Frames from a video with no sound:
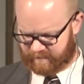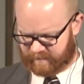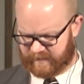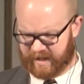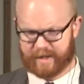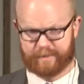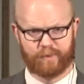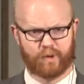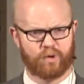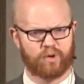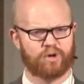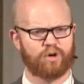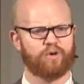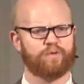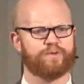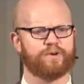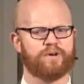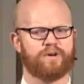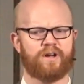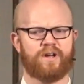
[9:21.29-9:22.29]
And
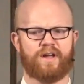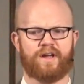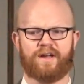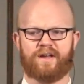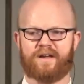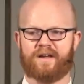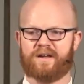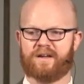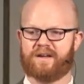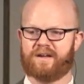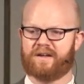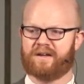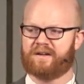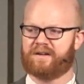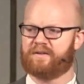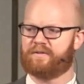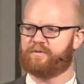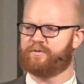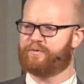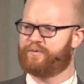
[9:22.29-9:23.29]
moreover,
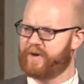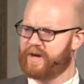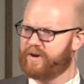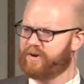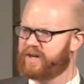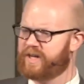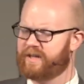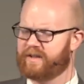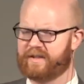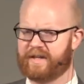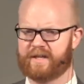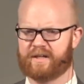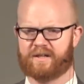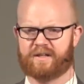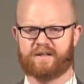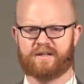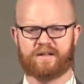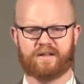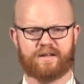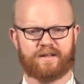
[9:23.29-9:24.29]
very
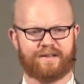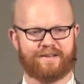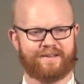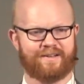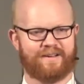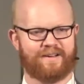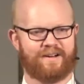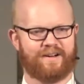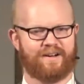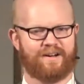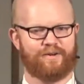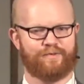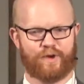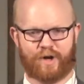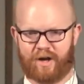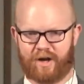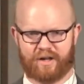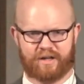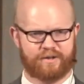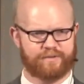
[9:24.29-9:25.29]
little of
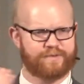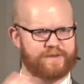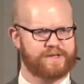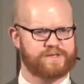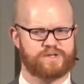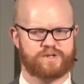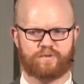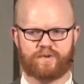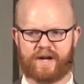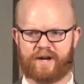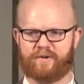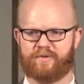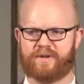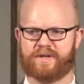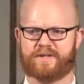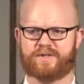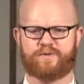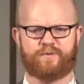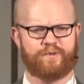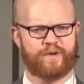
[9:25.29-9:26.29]
all of this around
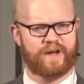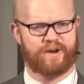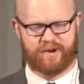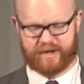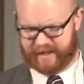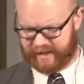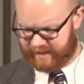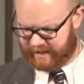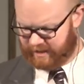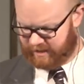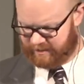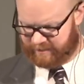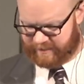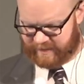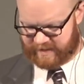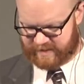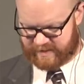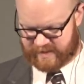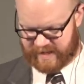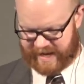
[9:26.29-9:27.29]
us, very little of
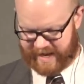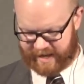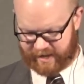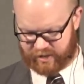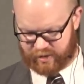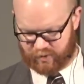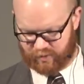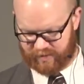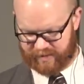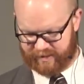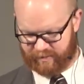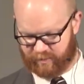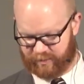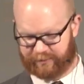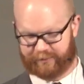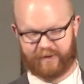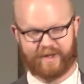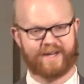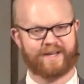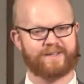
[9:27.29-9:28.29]
this actually
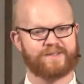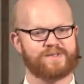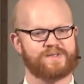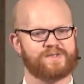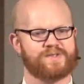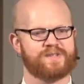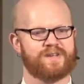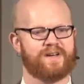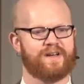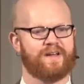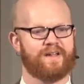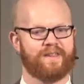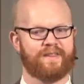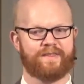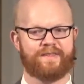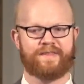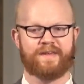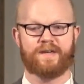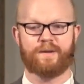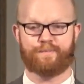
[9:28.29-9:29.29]
reflects
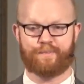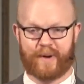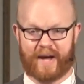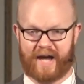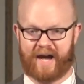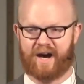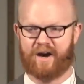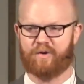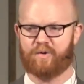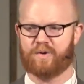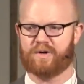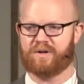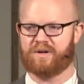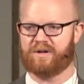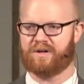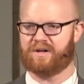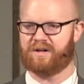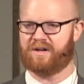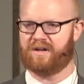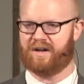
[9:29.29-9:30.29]
the power
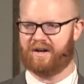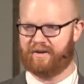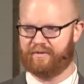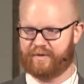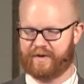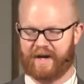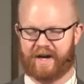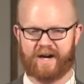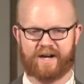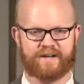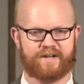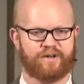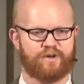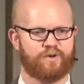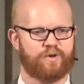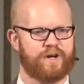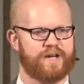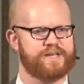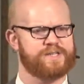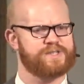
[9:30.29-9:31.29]
of God in
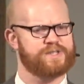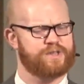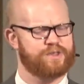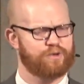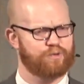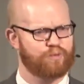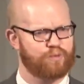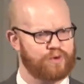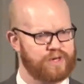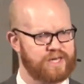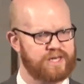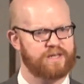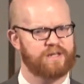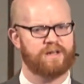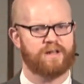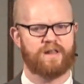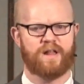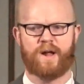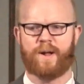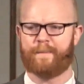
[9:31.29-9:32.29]
Christ, the
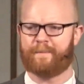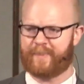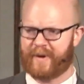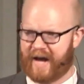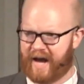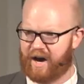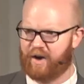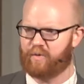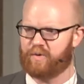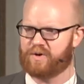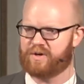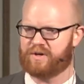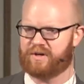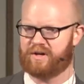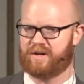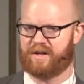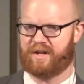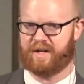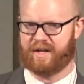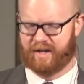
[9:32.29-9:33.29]
real power
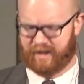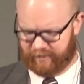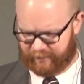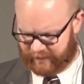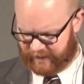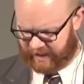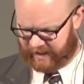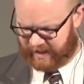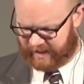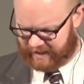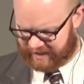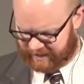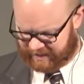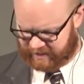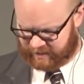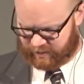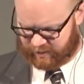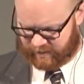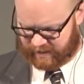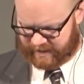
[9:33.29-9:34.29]
of God
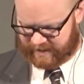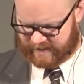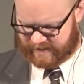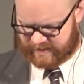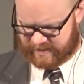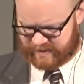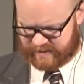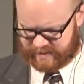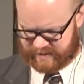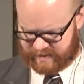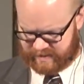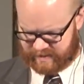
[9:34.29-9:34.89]
in Christ.